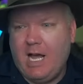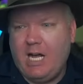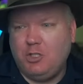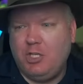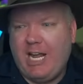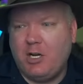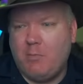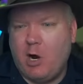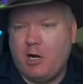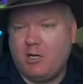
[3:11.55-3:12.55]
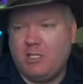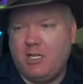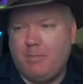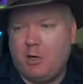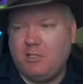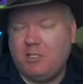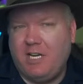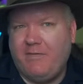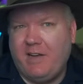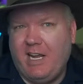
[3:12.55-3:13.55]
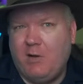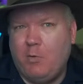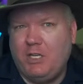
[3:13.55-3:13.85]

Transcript: uh, gender markers on the birth certificate,